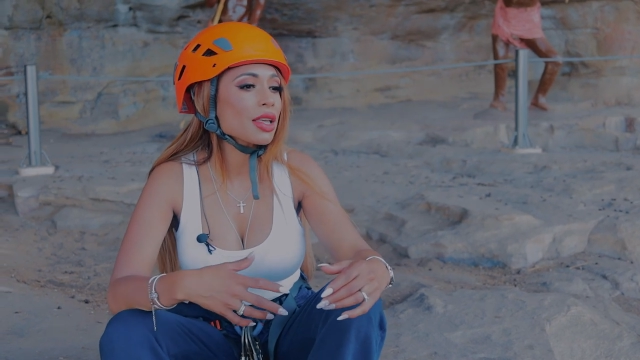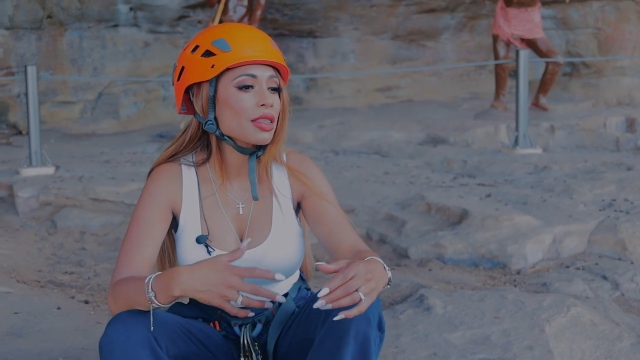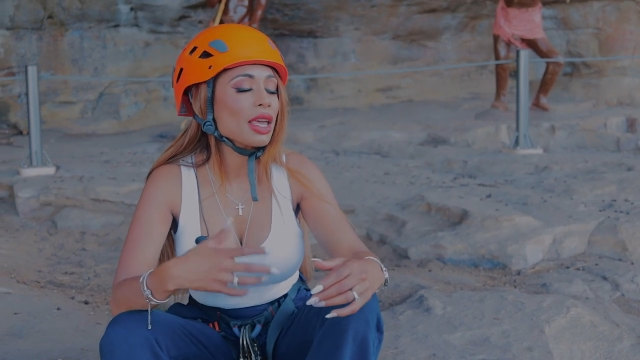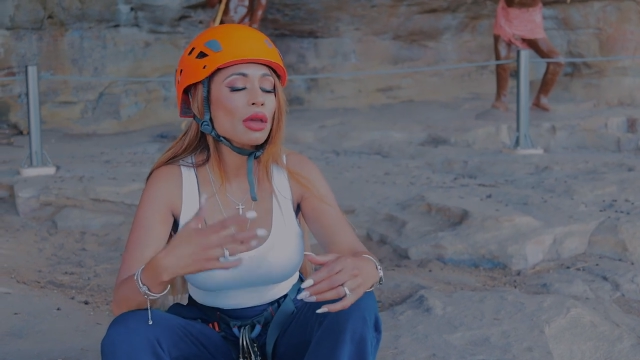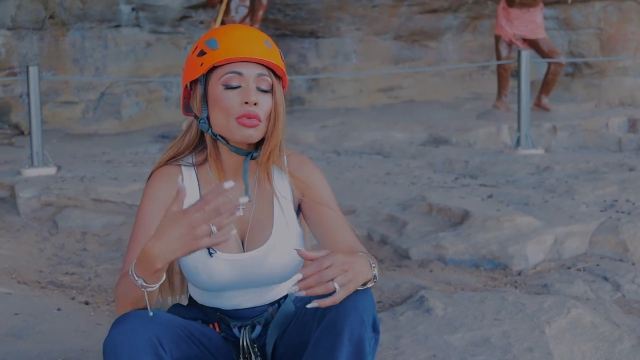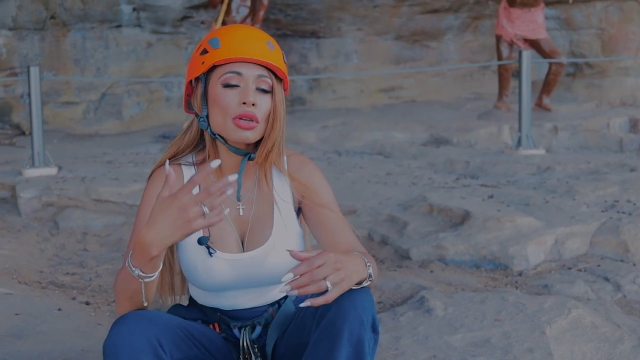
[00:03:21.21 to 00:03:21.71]

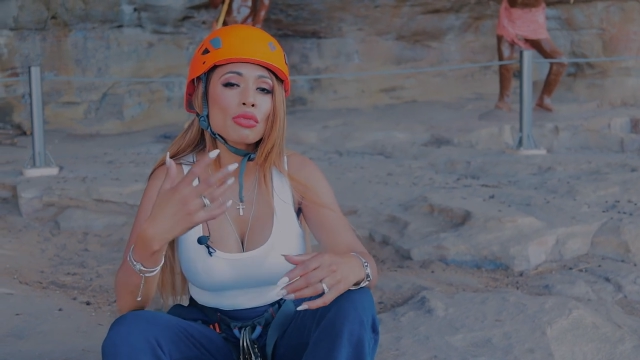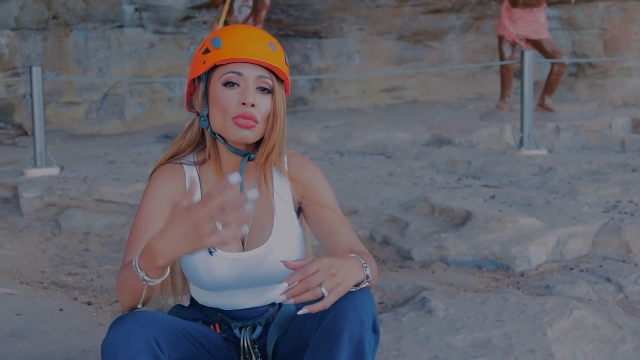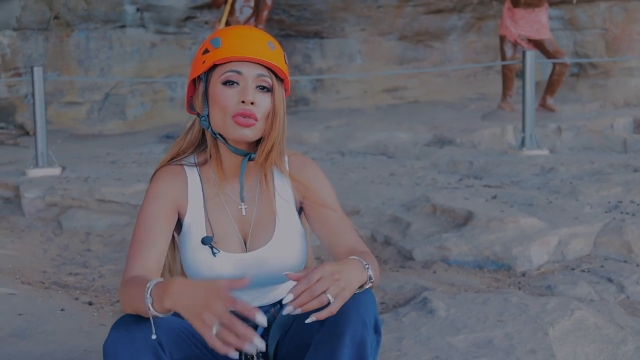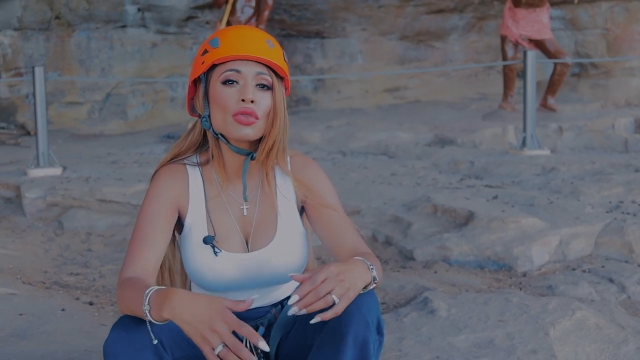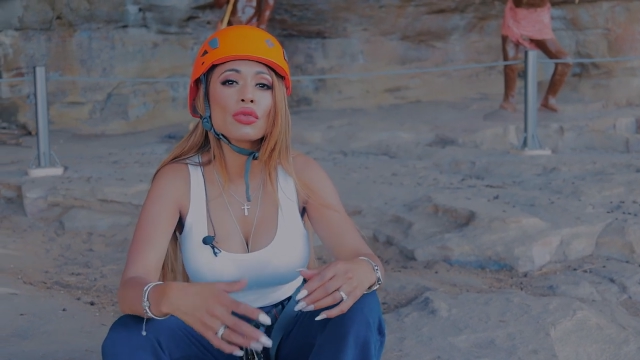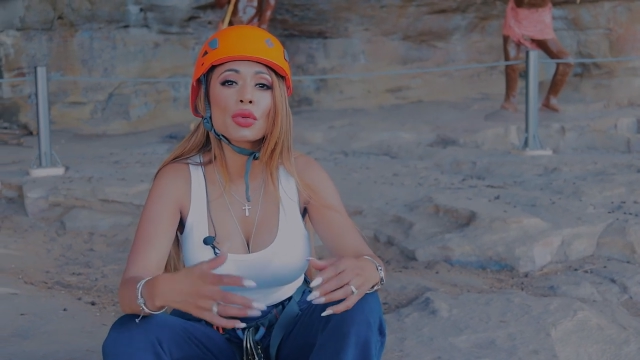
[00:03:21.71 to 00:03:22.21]
they would
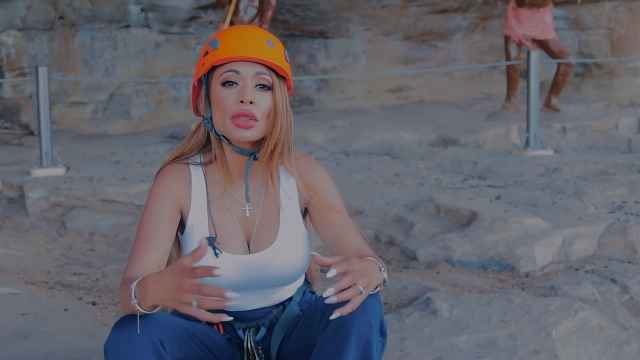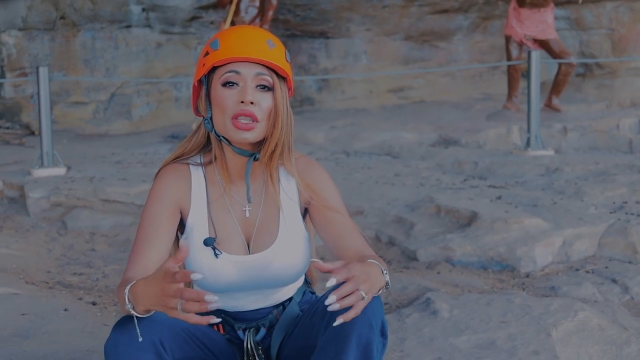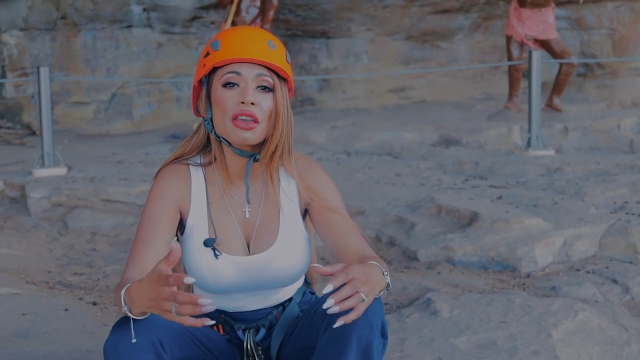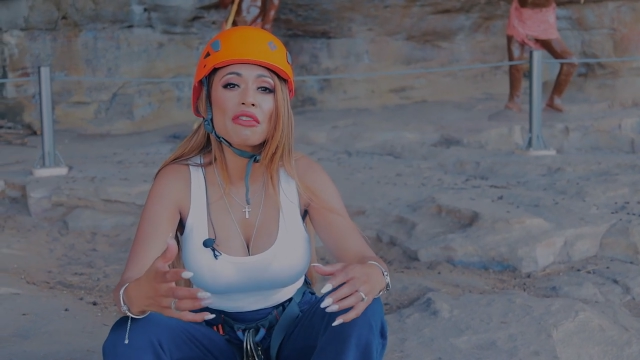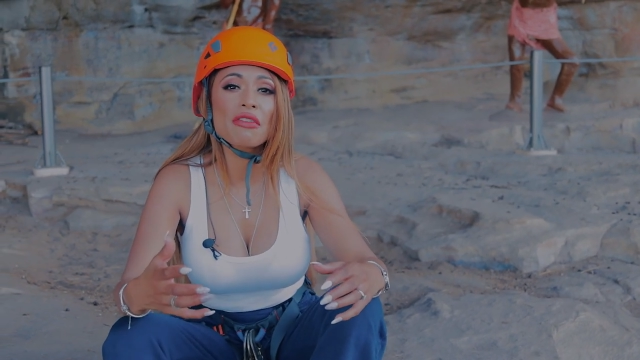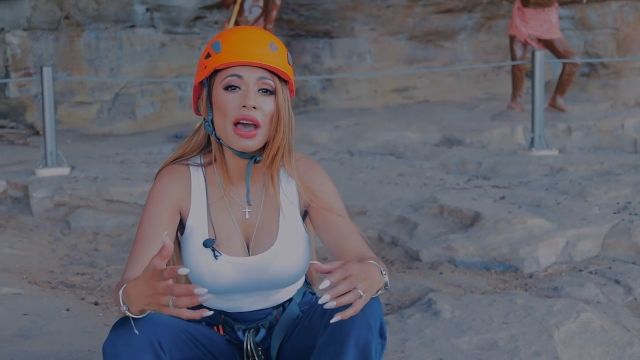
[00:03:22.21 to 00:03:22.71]
move with
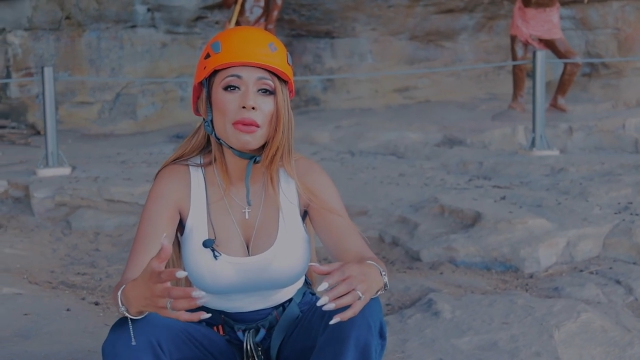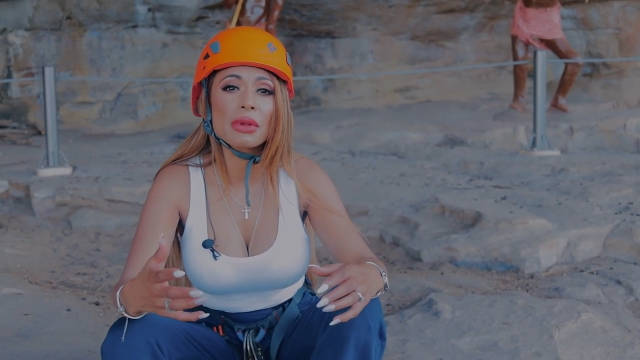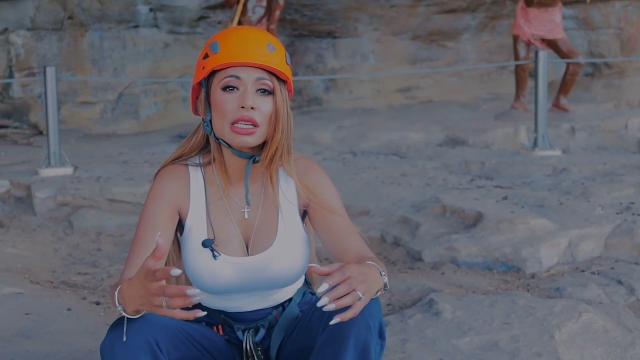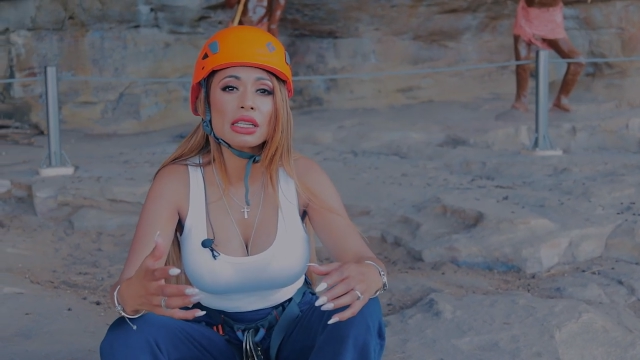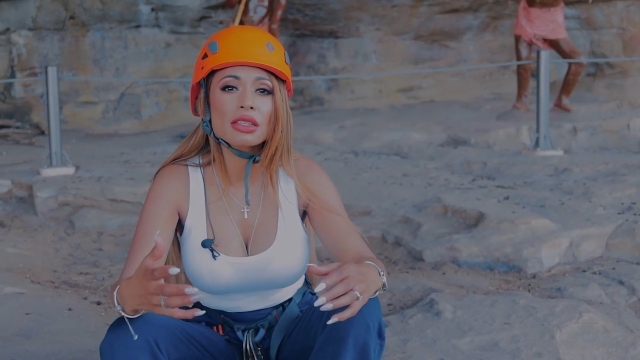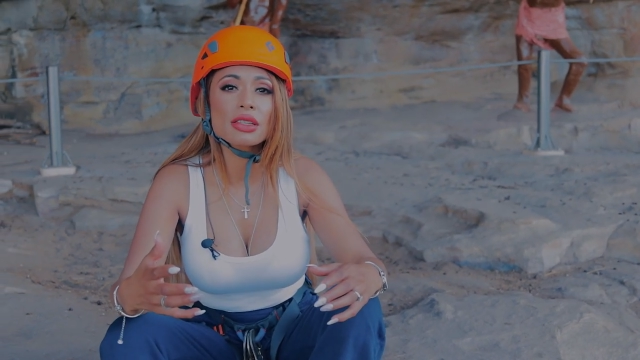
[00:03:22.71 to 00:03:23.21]
their
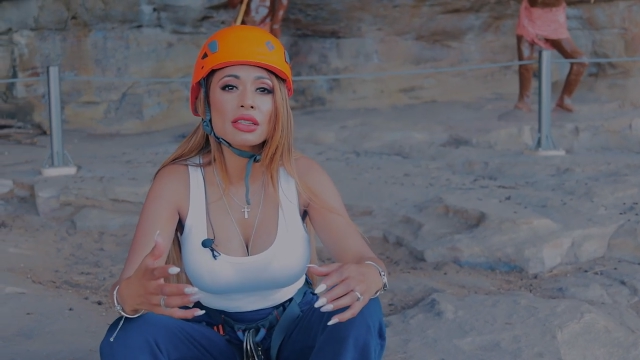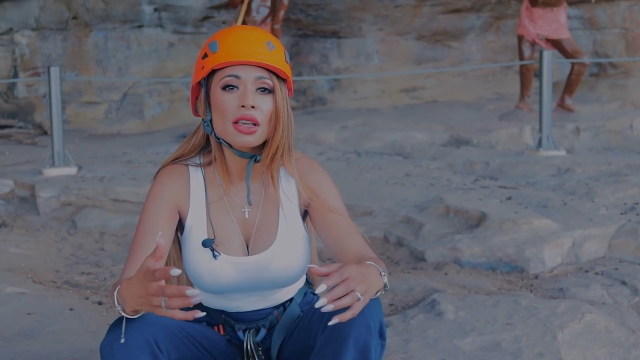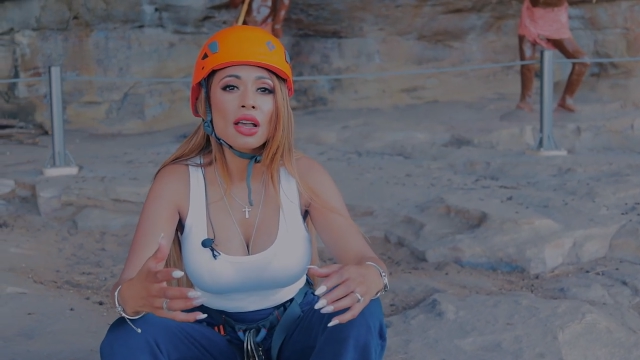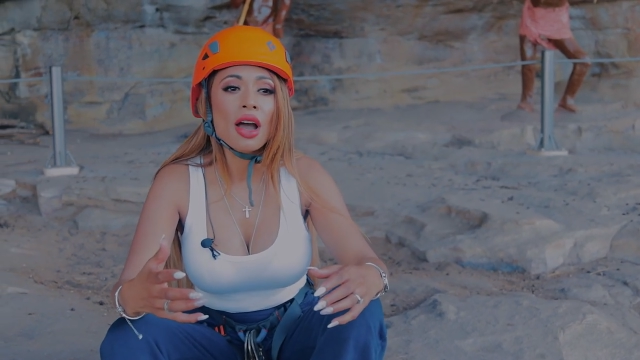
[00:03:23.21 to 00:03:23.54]
families